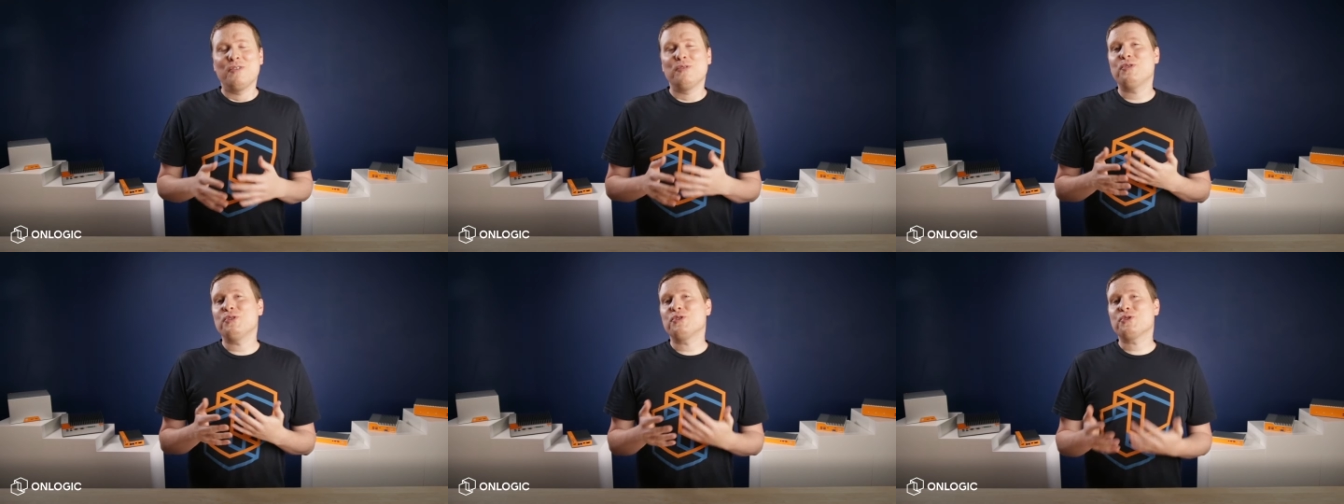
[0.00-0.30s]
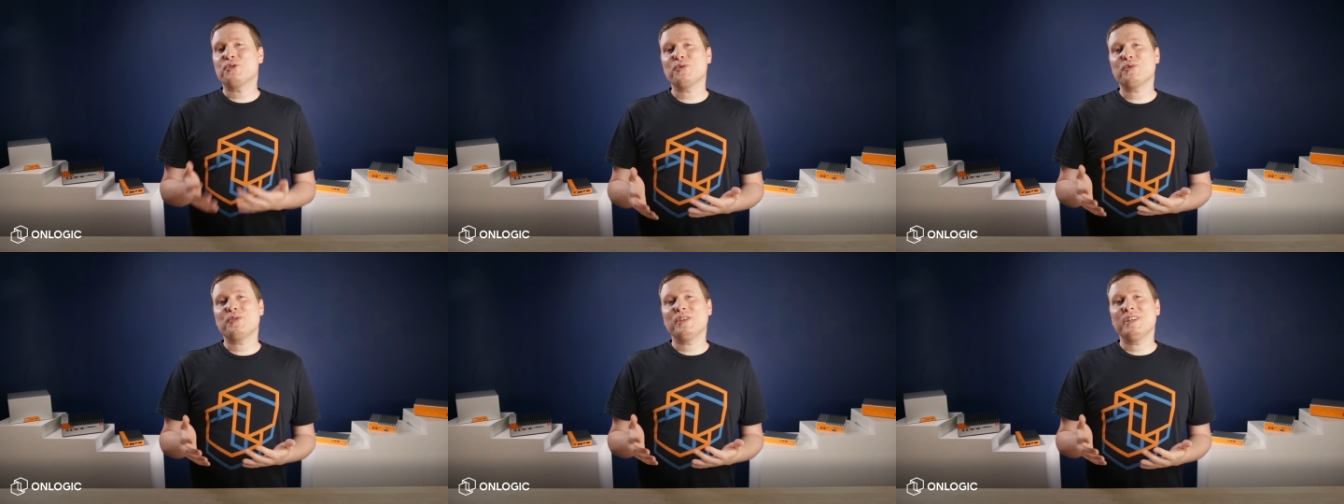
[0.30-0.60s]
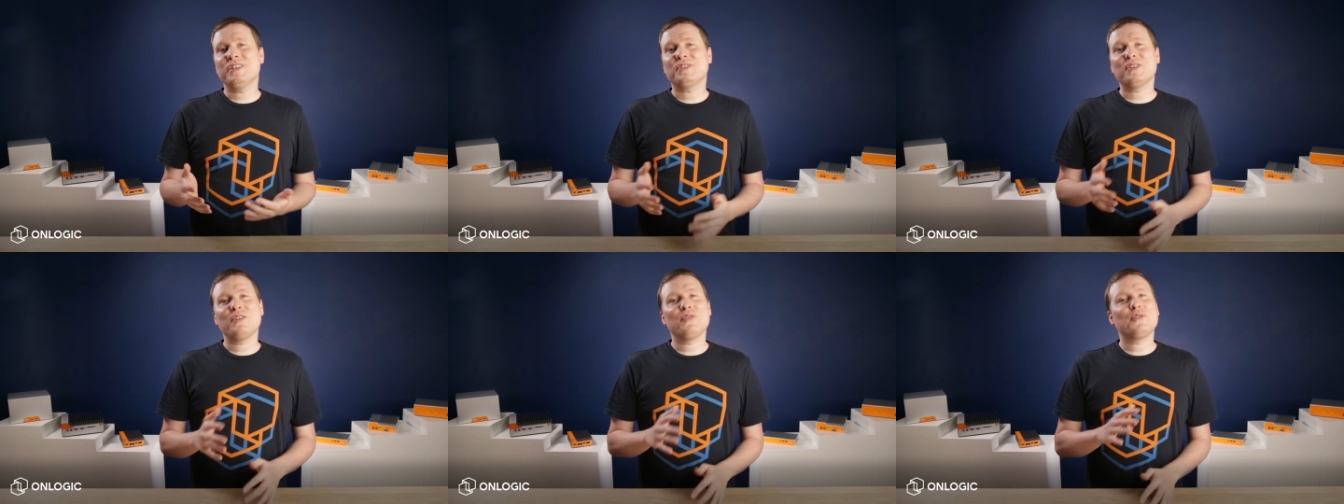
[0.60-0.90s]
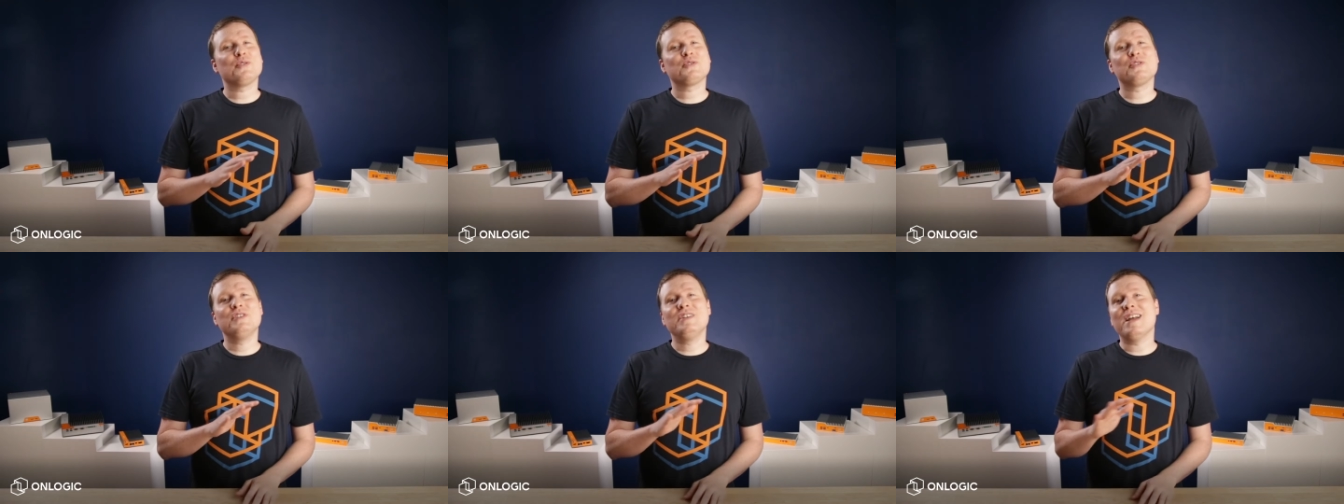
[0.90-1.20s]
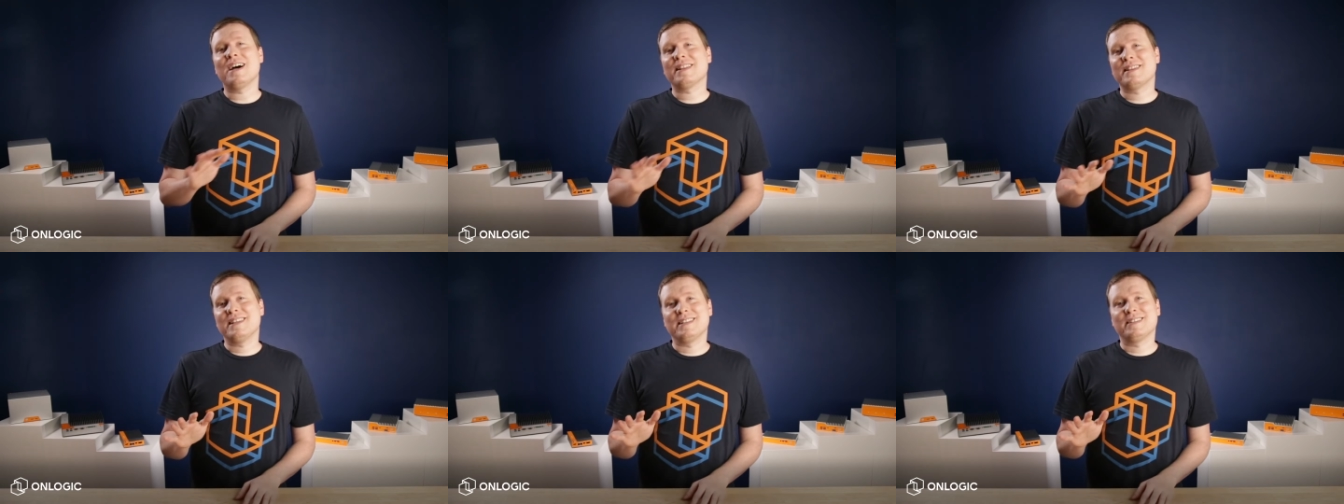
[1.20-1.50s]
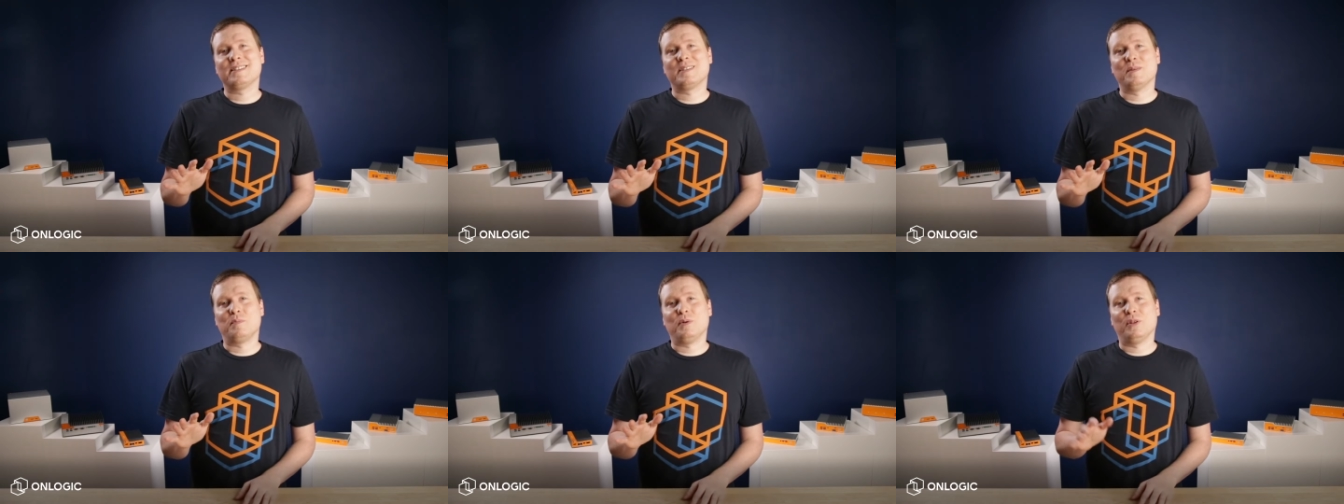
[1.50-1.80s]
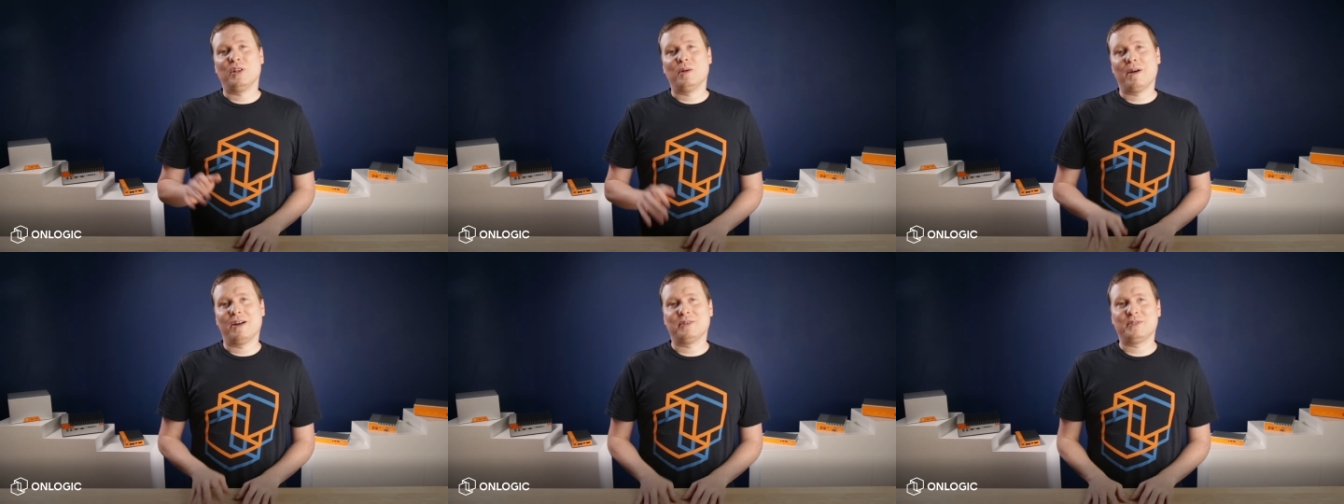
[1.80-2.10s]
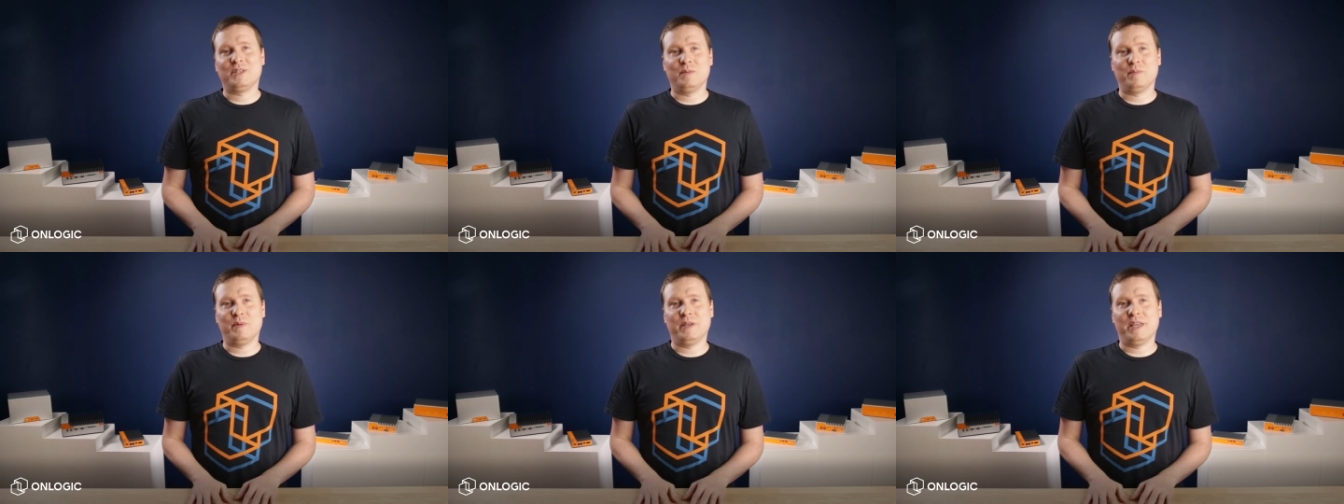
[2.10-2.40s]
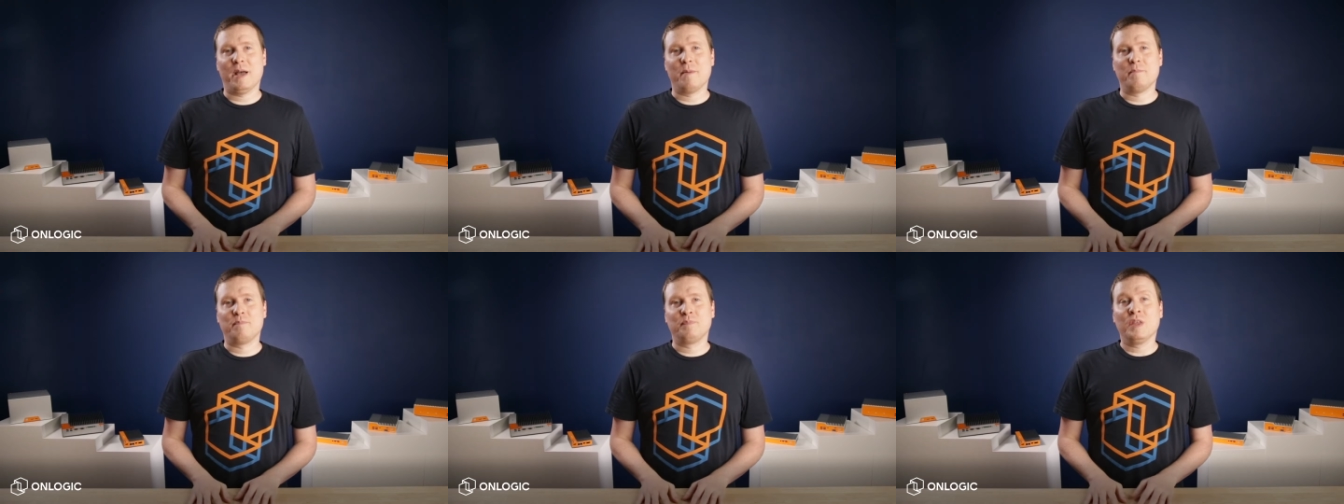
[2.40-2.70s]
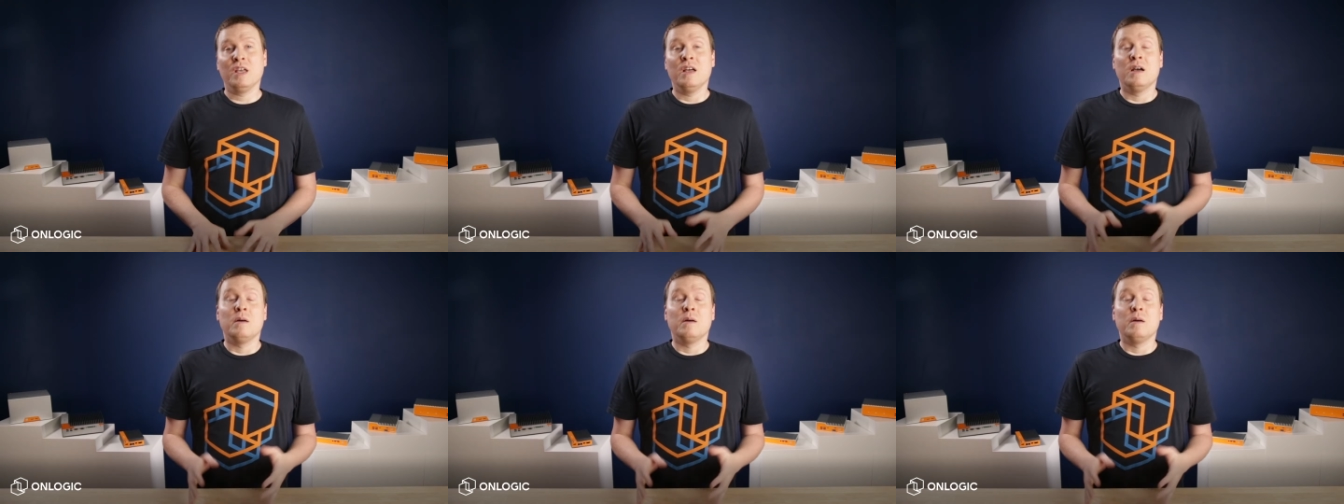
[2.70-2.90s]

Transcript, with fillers: The truth is, there's nothing simple about TPM,